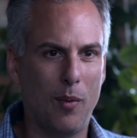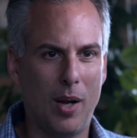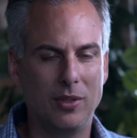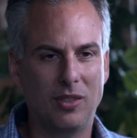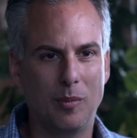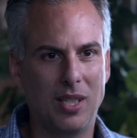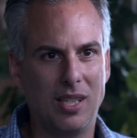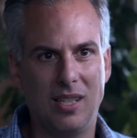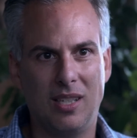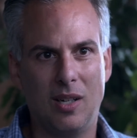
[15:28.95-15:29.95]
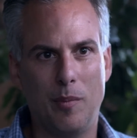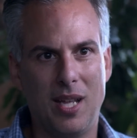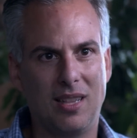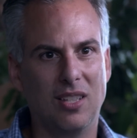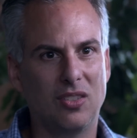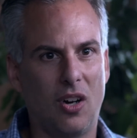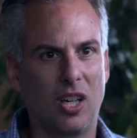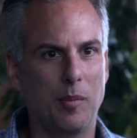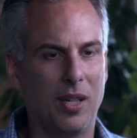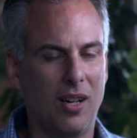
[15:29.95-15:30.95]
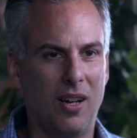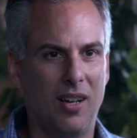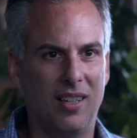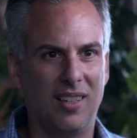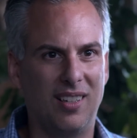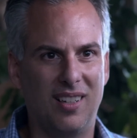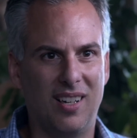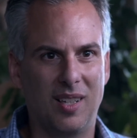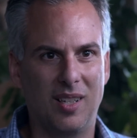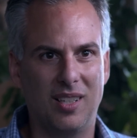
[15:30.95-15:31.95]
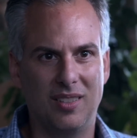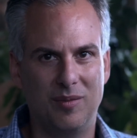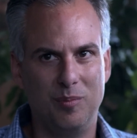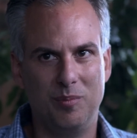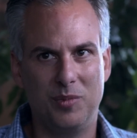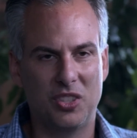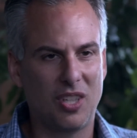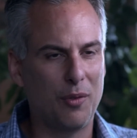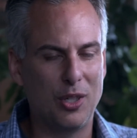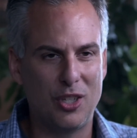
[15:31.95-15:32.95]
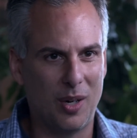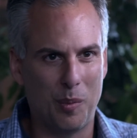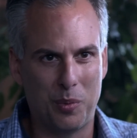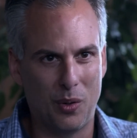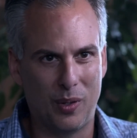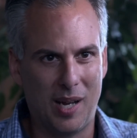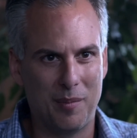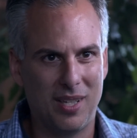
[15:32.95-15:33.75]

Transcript: Why would somebody, make this argument on a Discovery Channel program?